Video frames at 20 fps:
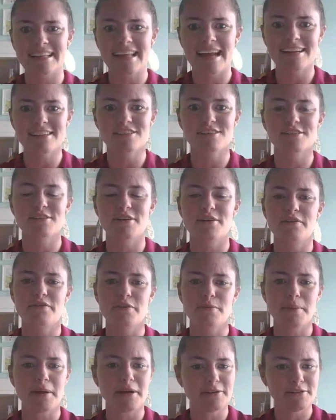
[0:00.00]
your parents are going to
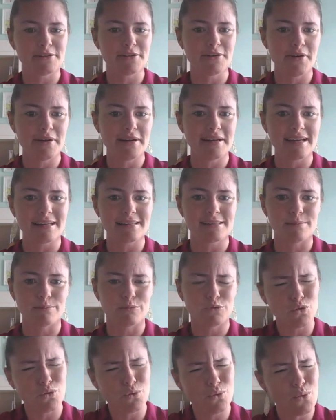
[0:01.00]
get some tools
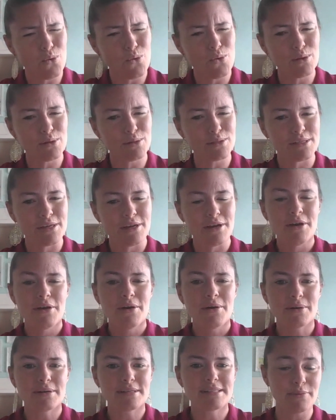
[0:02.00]
or something they
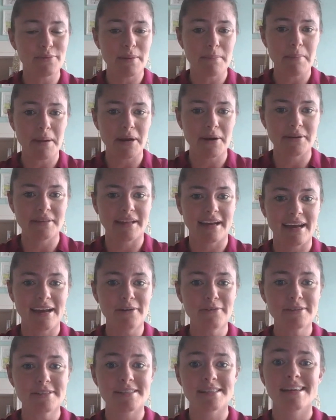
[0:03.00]
need to repair in the
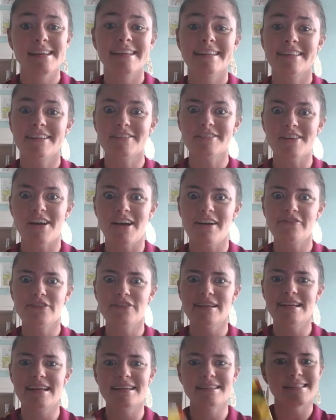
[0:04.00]
house, there's often
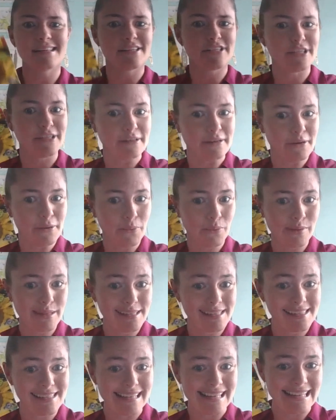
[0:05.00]
a section with
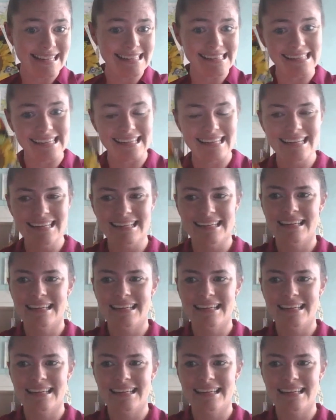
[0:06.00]
seeds in it.